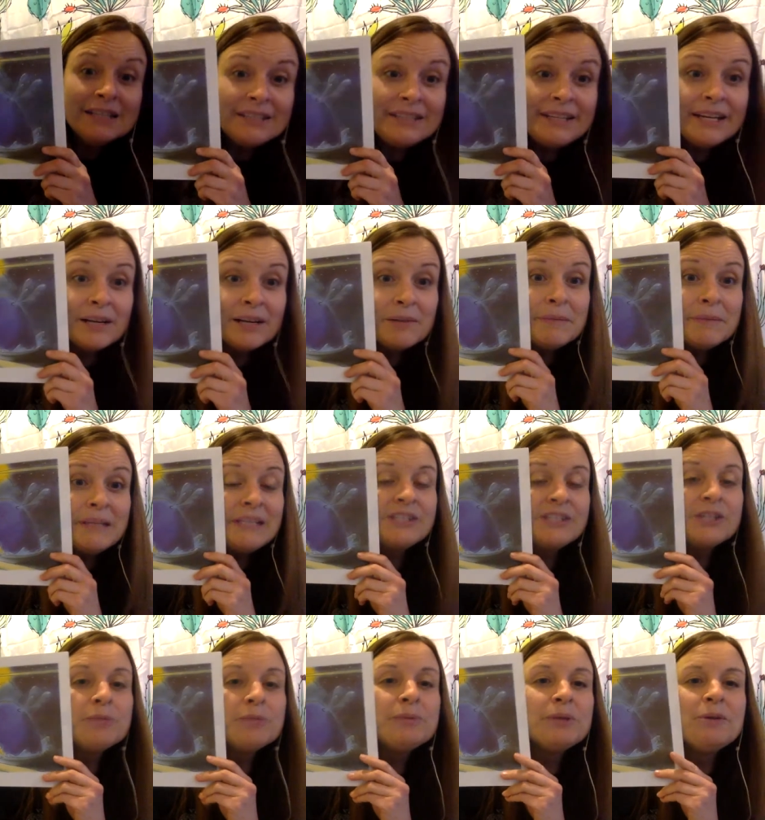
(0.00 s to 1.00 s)
Dear
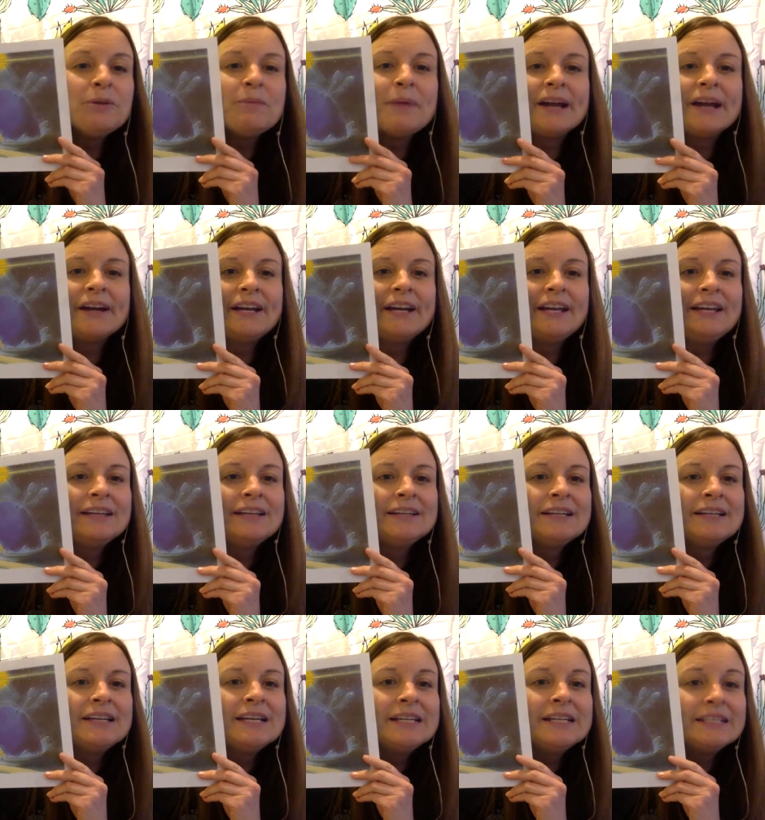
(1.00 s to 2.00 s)
Mr. Blueberry,
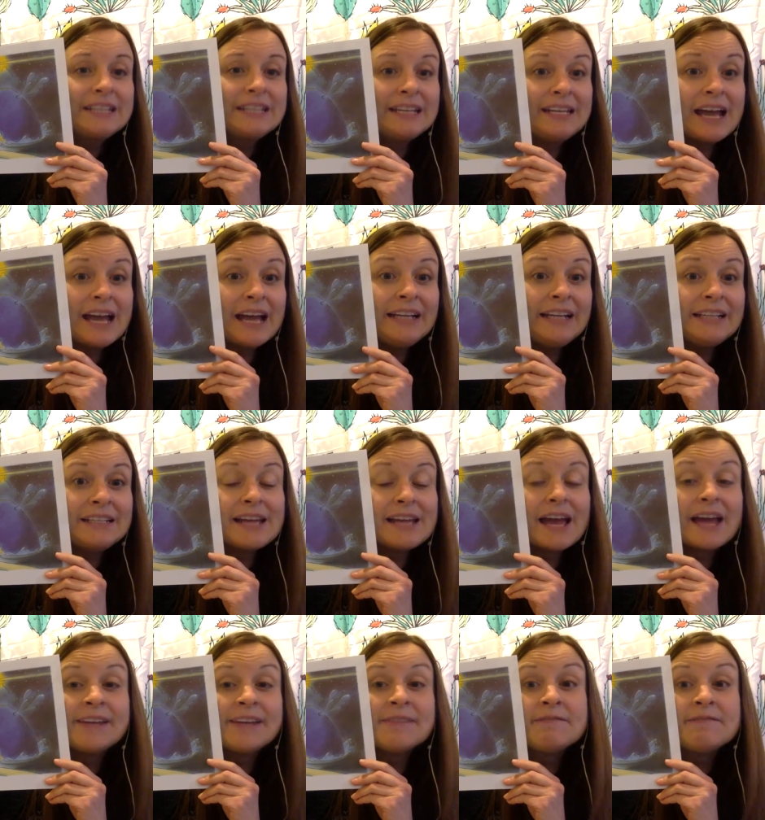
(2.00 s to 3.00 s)
Tonight
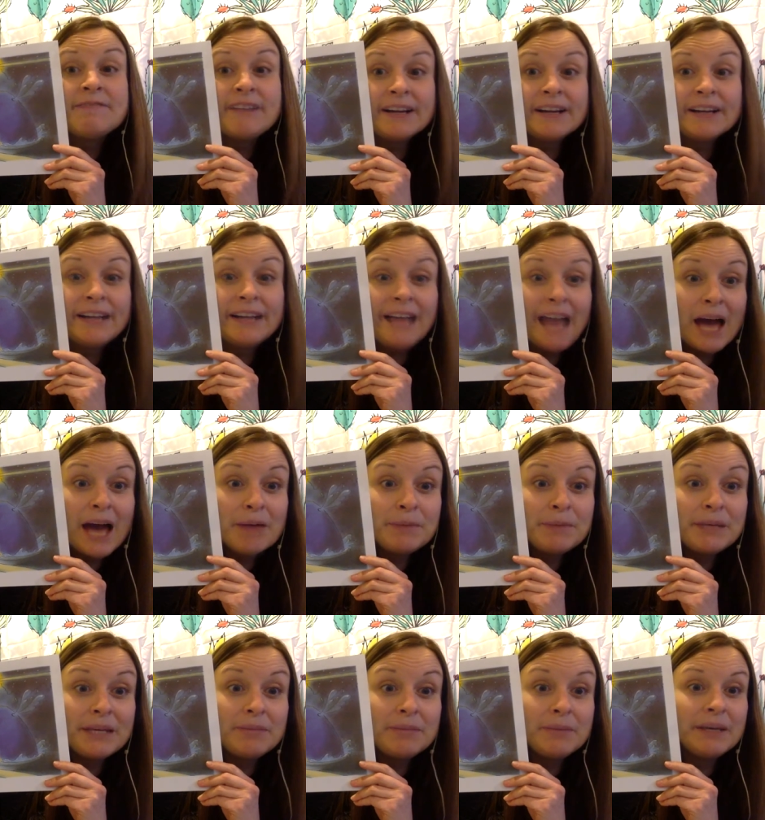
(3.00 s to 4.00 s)
I am very
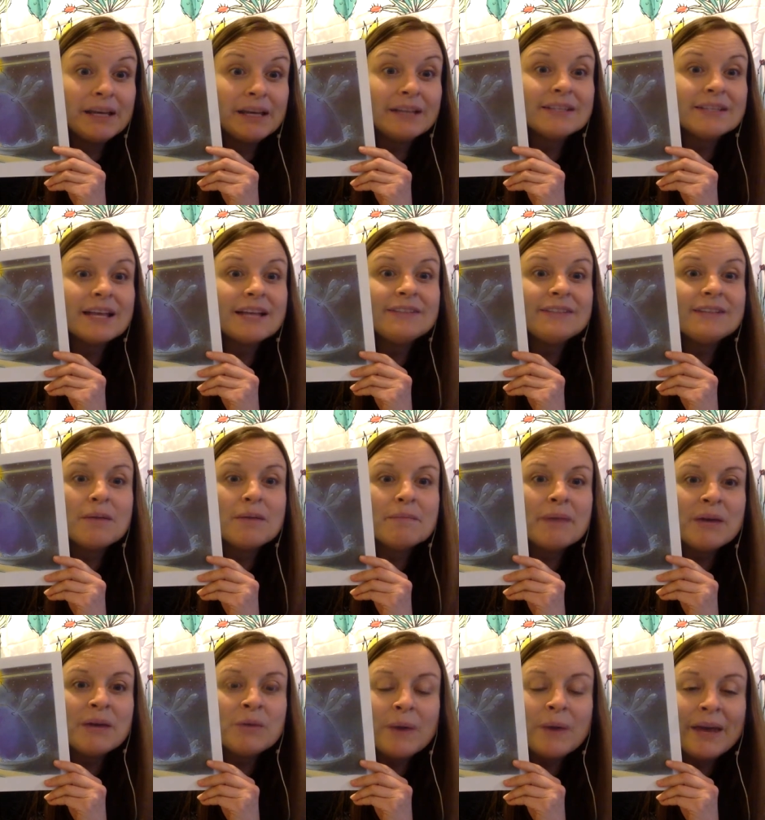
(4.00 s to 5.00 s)
happy because I saw
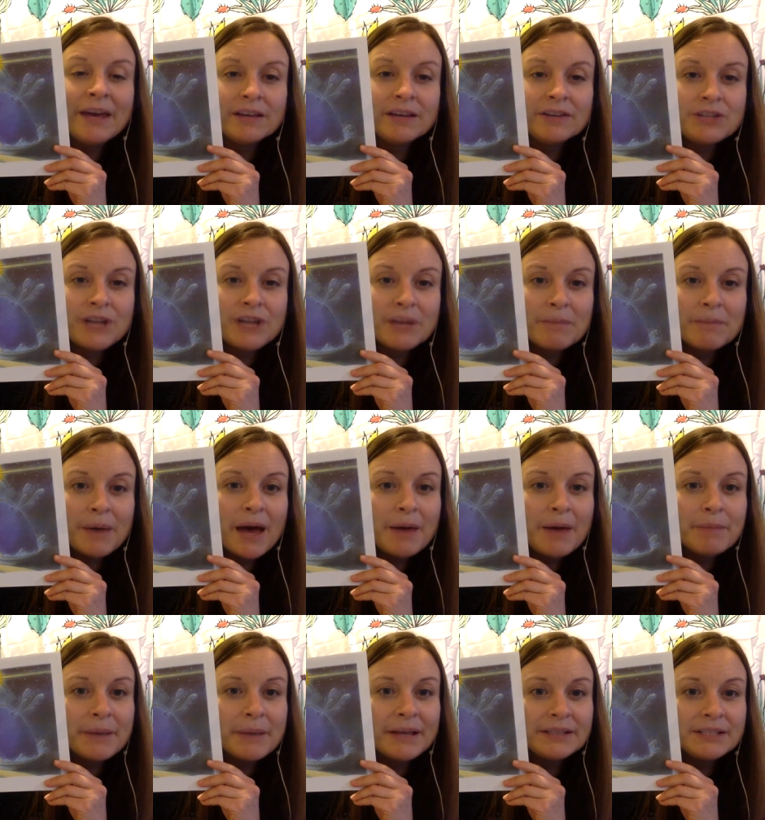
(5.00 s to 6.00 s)
my whale jump
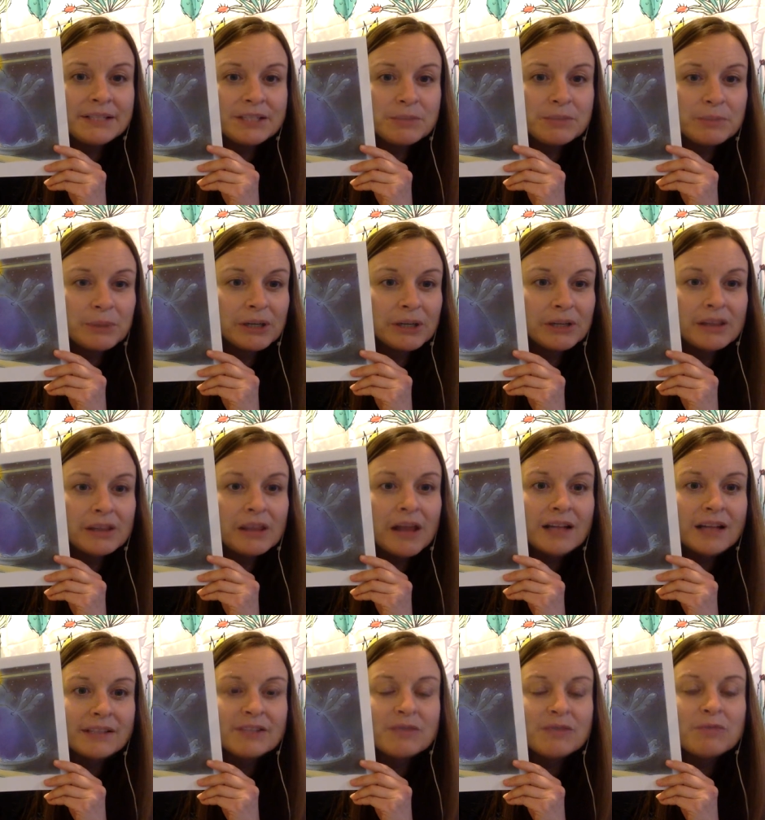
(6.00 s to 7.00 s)
up and spurt
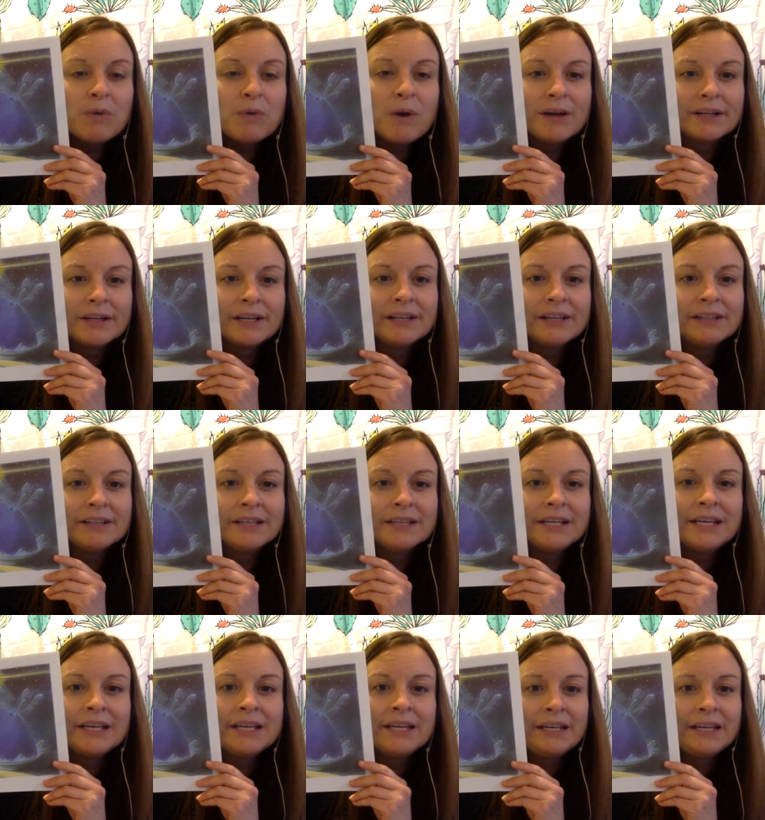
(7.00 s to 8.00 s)
lots of water.
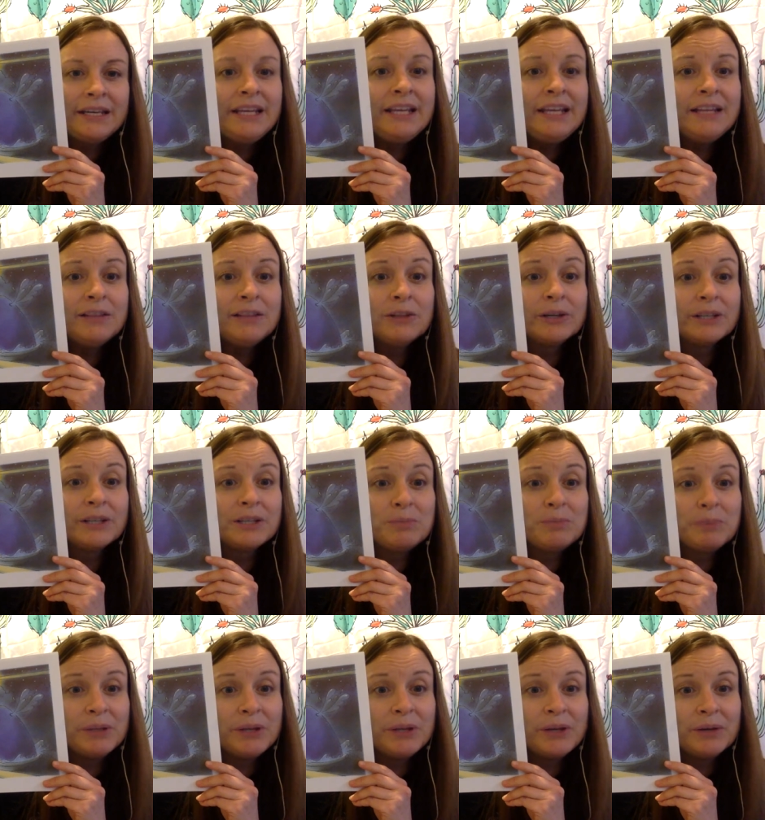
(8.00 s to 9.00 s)
He looked
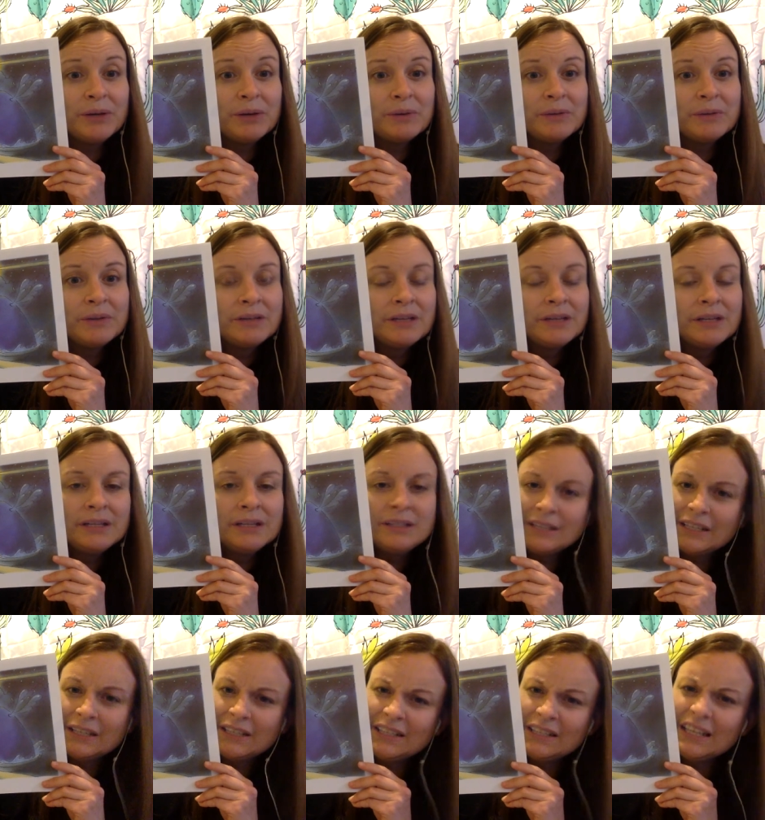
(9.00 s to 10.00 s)
blue.
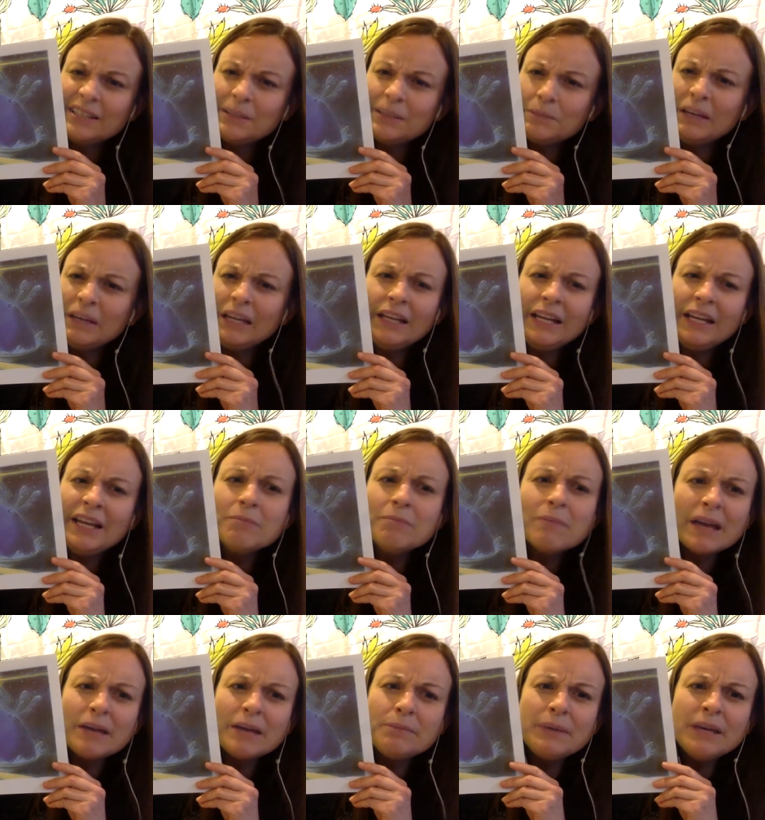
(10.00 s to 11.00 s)
Does this mean he
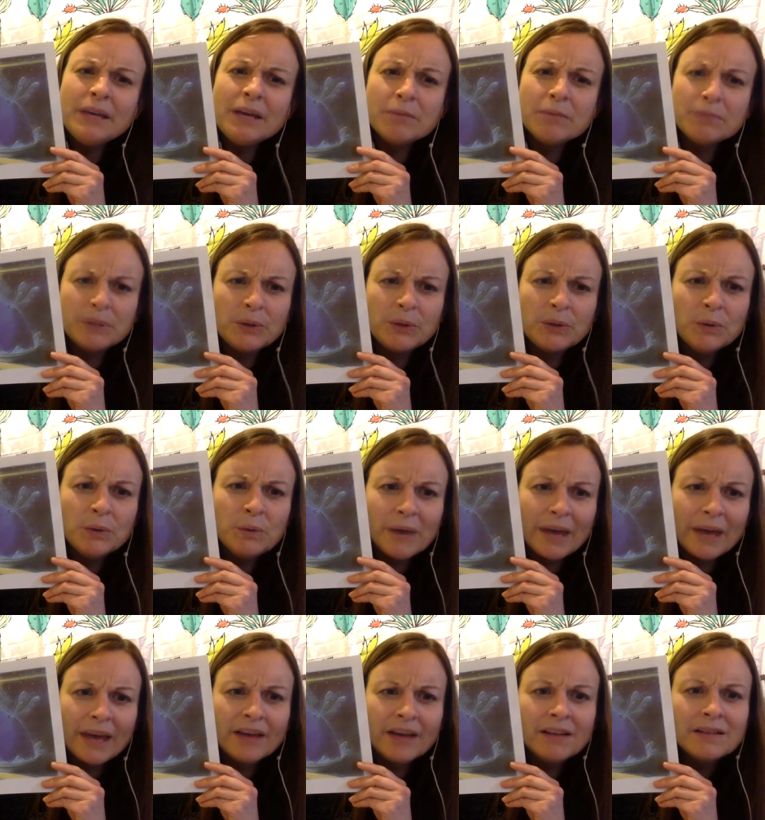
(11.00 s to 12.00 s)
might be a blue
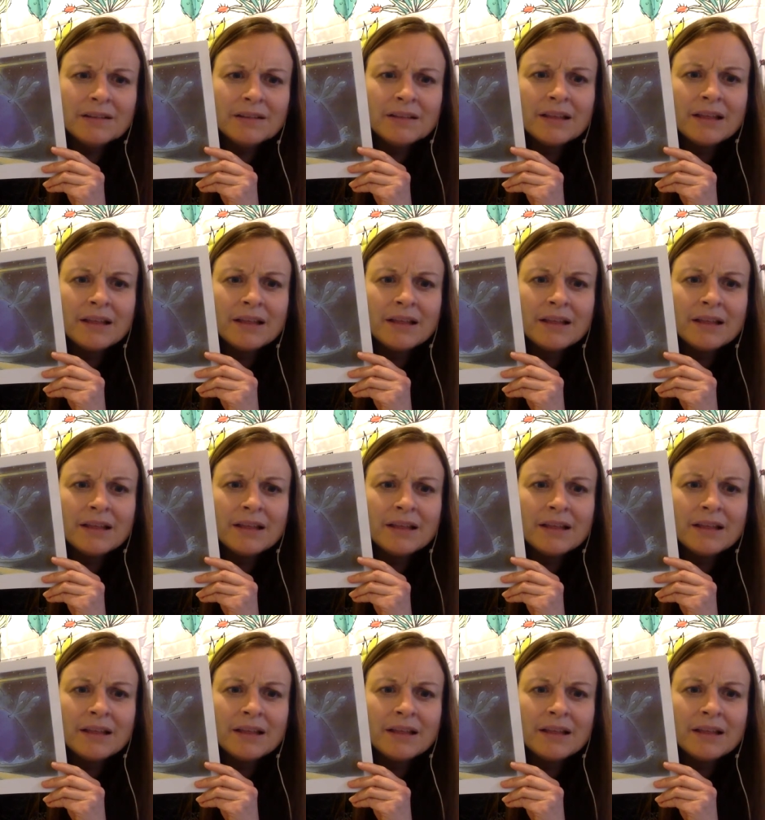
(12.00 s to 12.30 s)
whale?